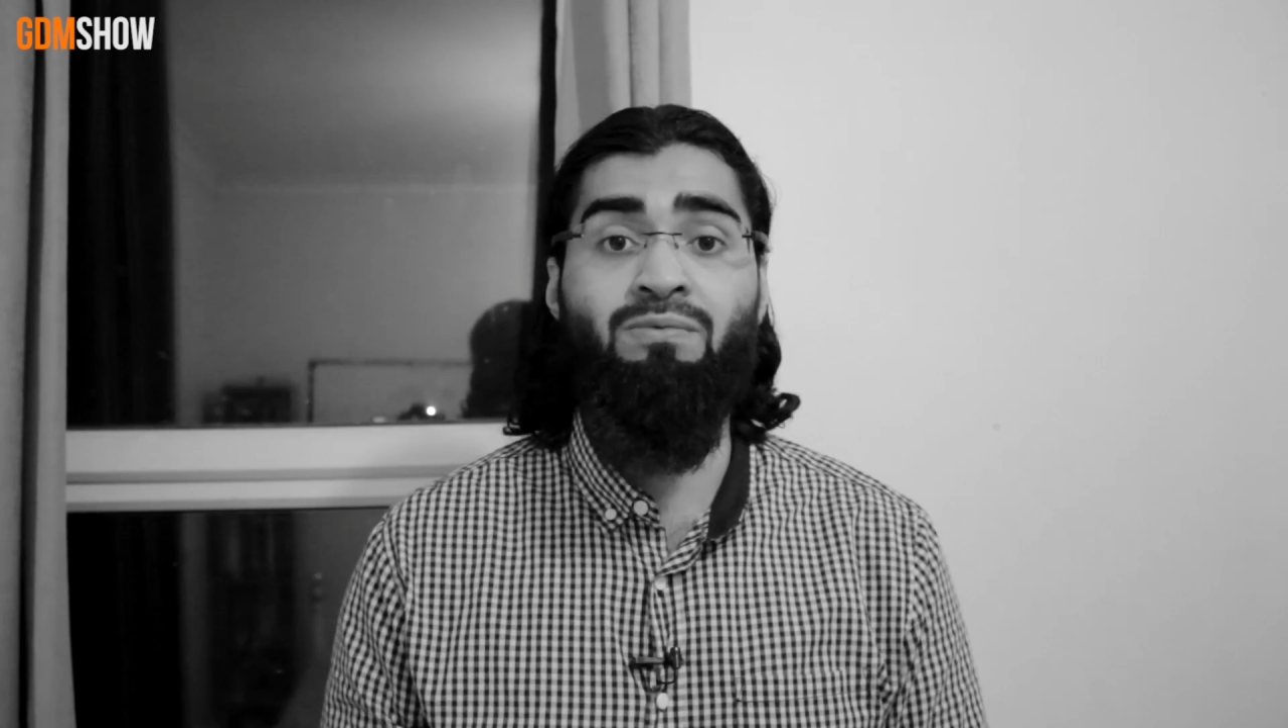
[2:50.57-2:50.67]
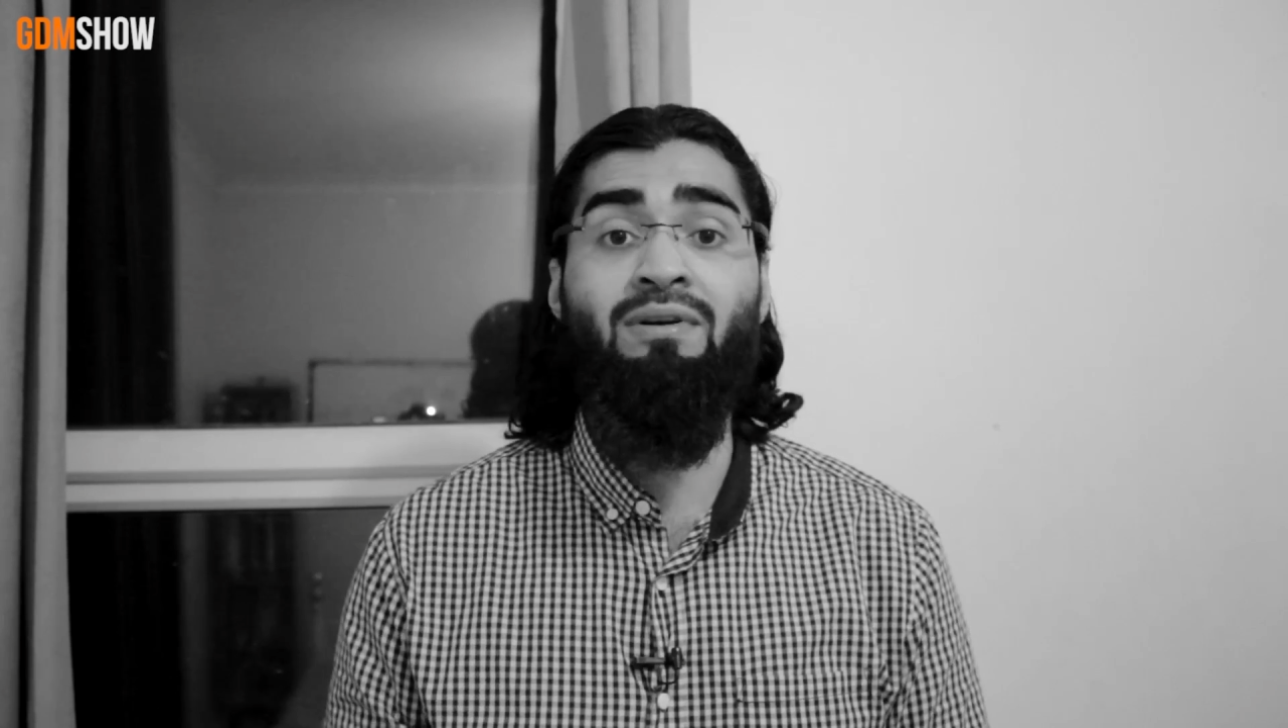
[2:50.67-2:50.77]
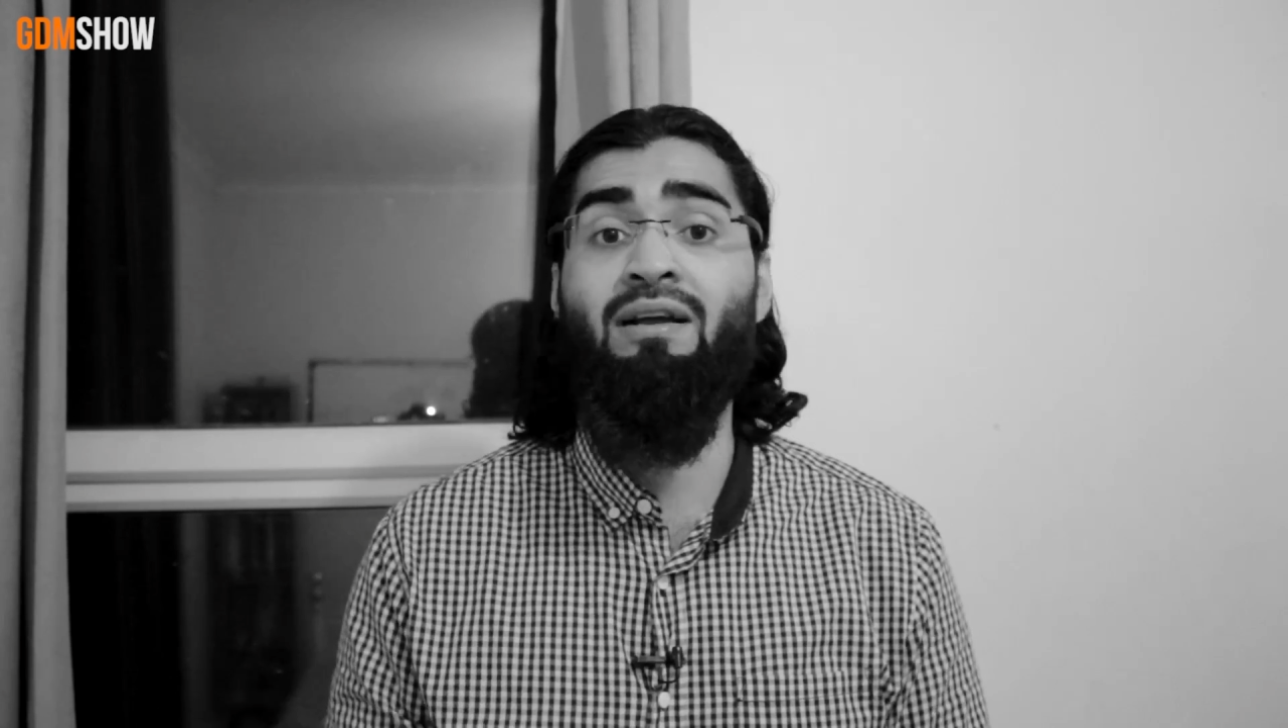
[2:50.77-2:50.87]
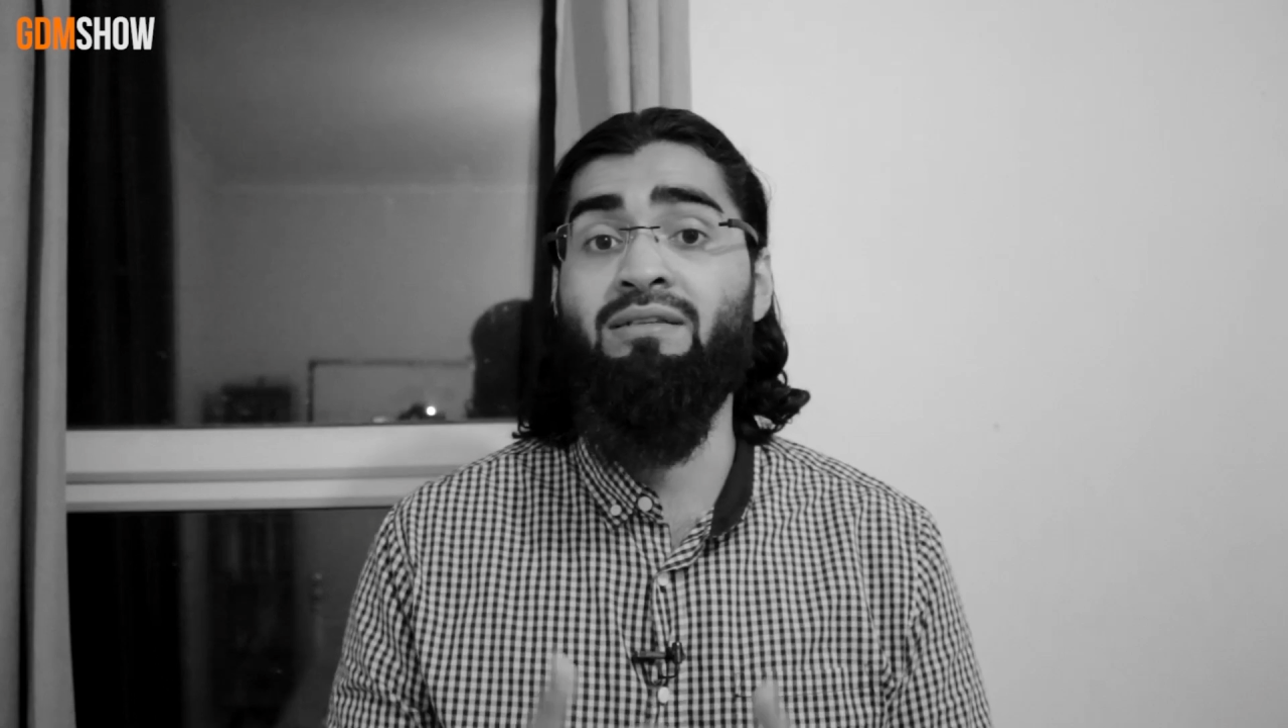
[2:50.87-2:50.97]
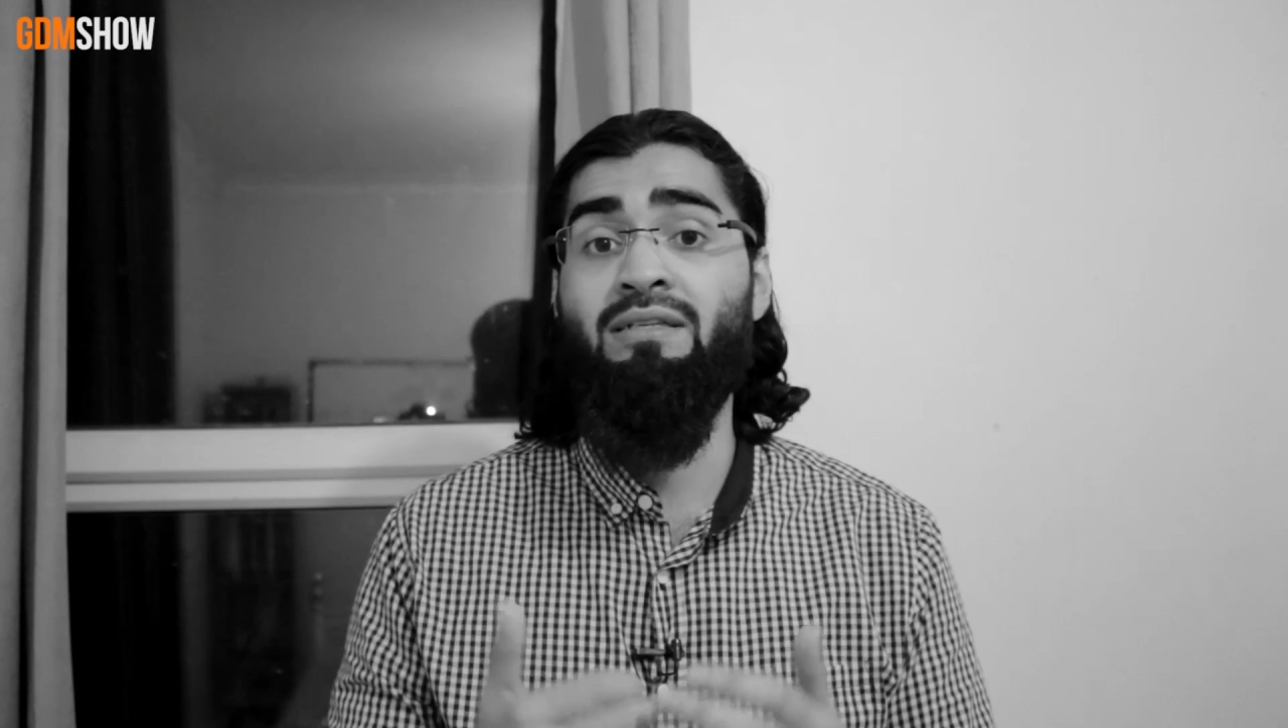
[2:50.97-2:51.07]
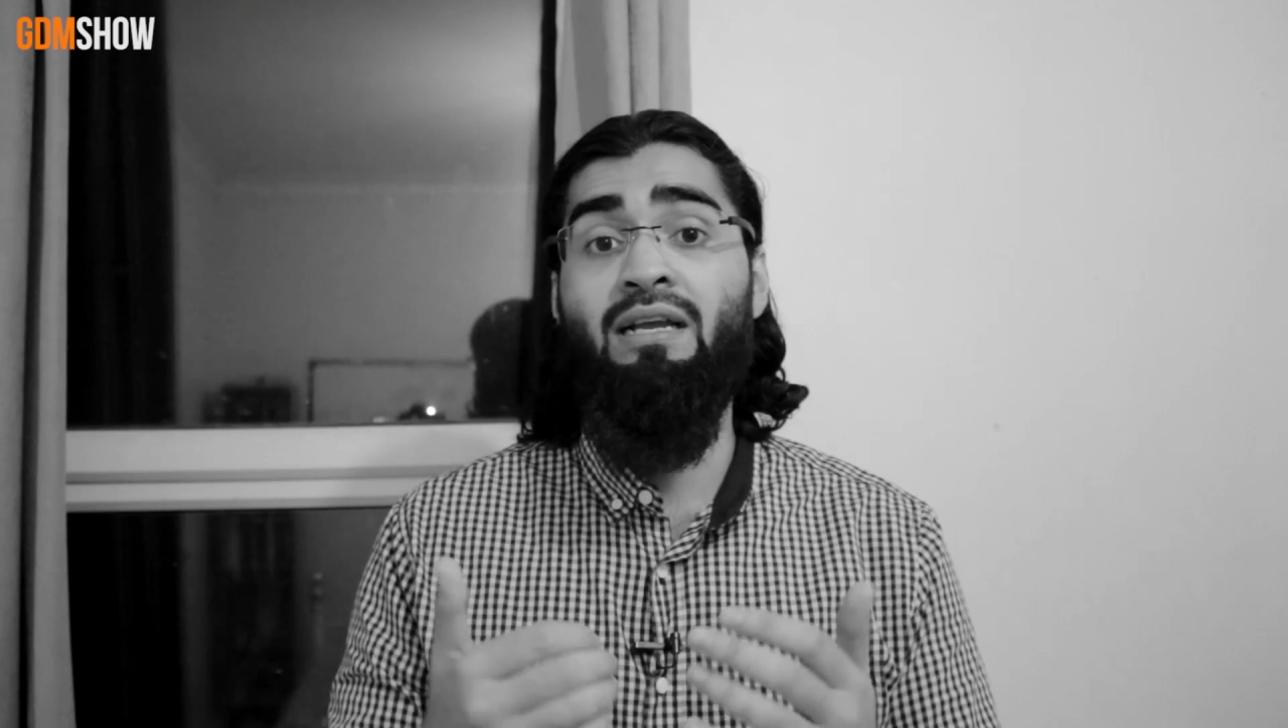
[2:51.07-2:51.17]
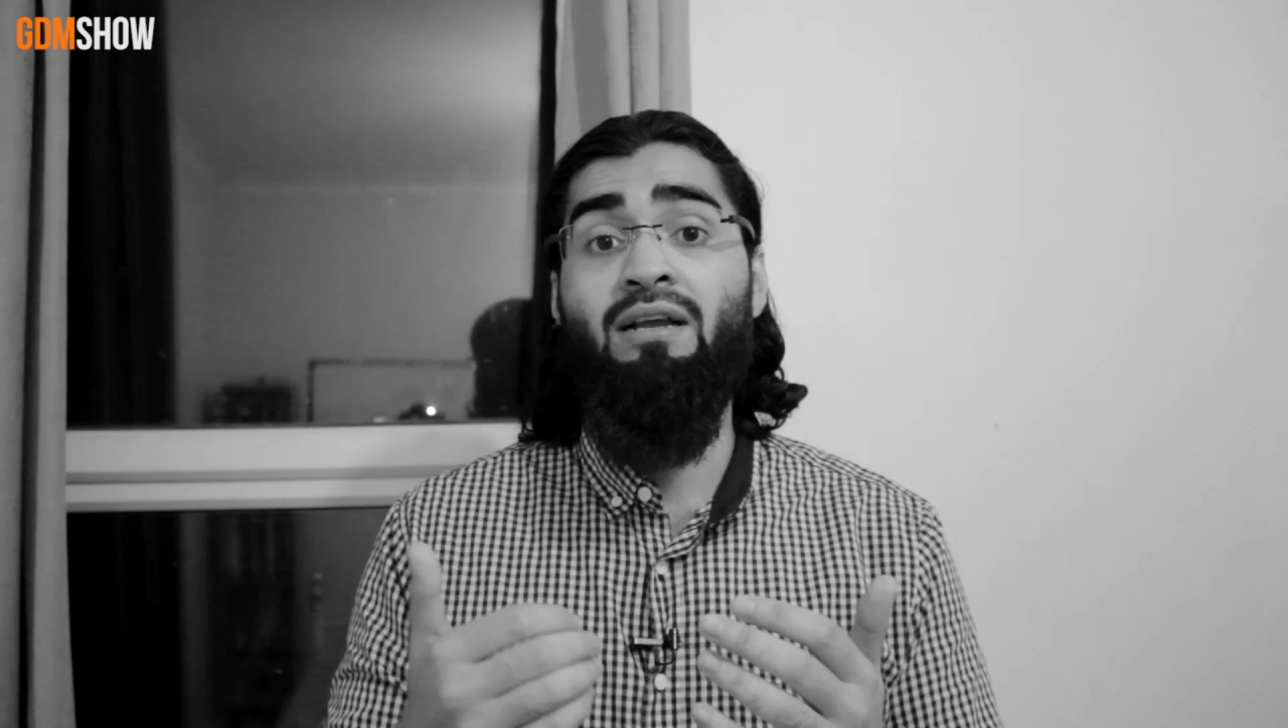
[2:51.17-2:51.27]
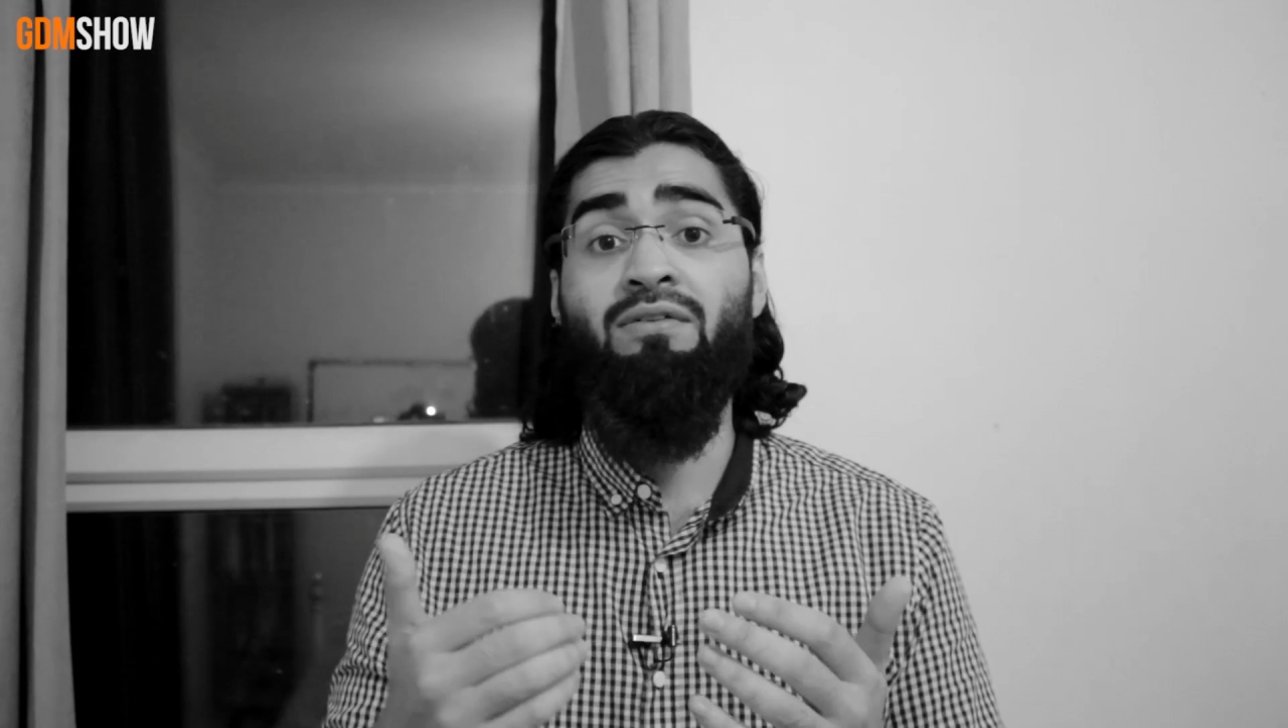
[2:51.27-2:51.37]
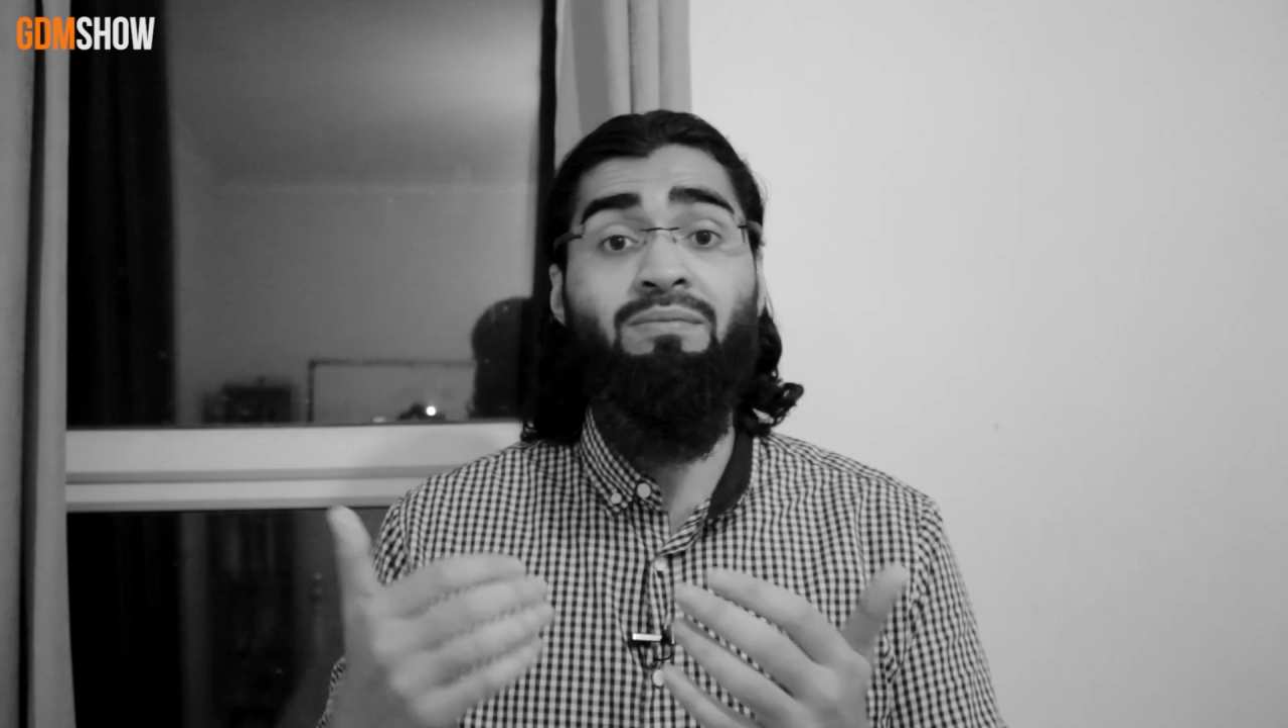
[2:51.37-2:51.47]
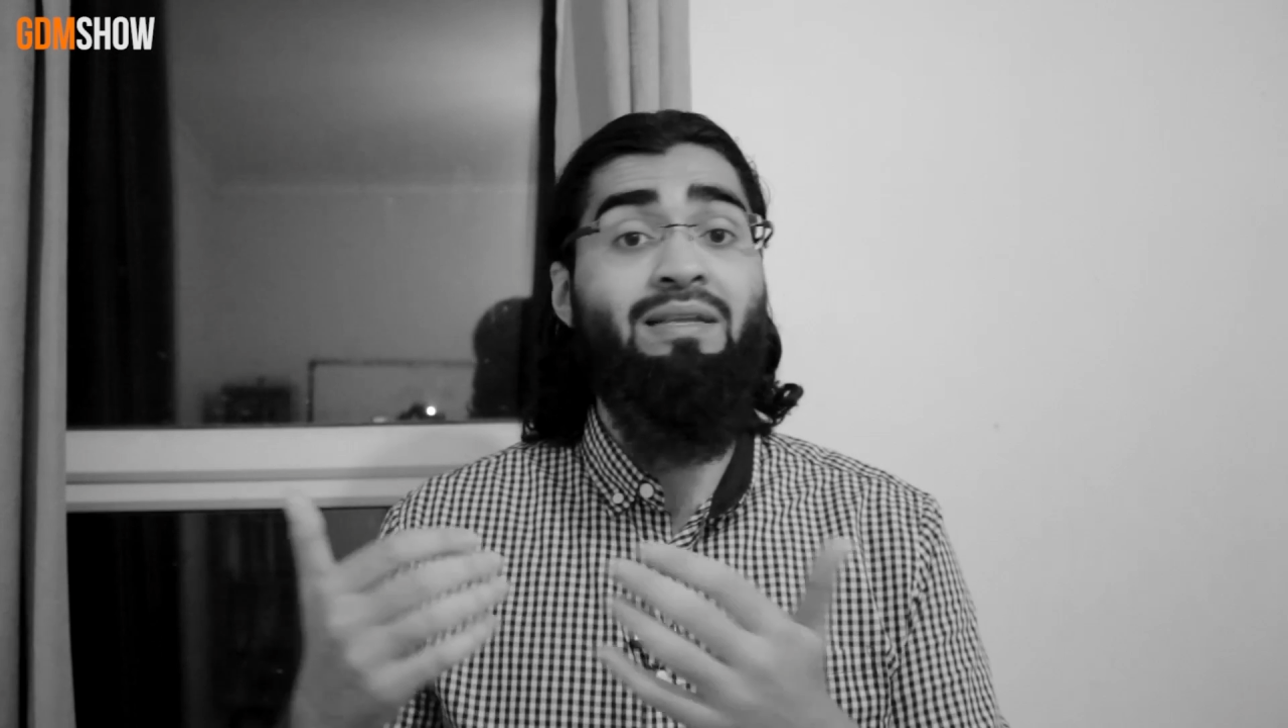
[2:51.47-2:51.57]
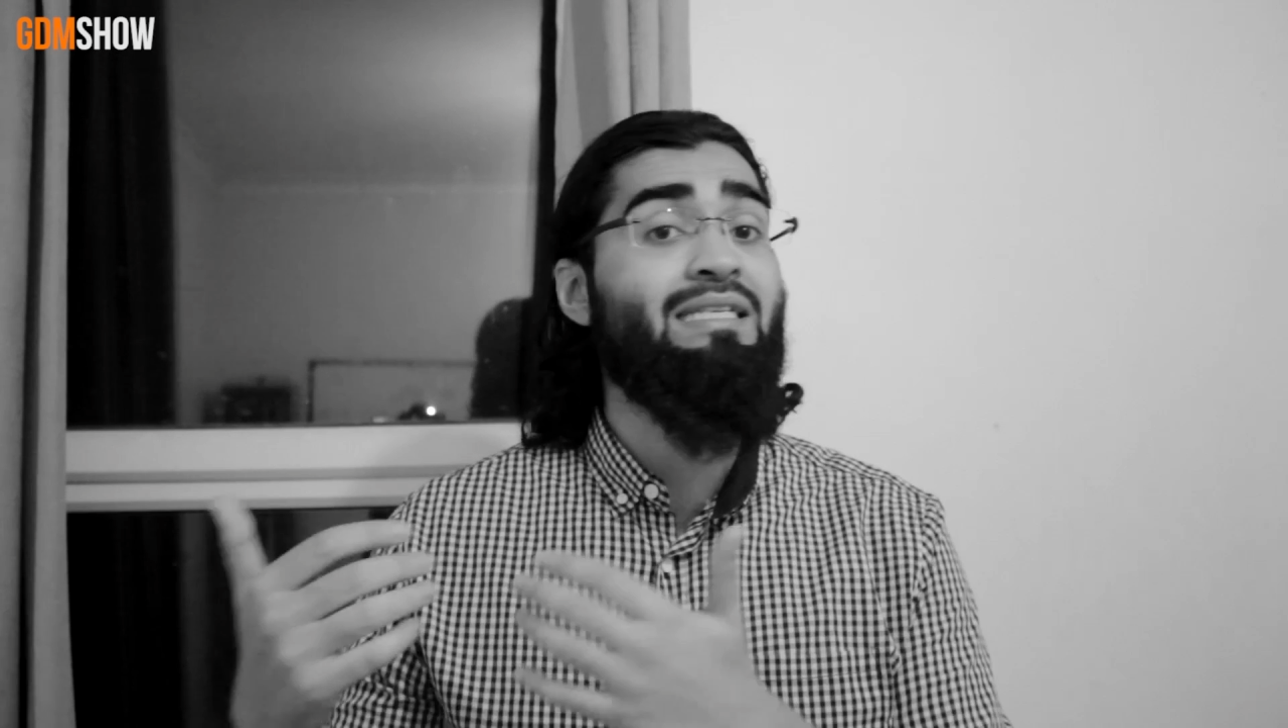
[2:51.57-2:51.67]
Whereas from the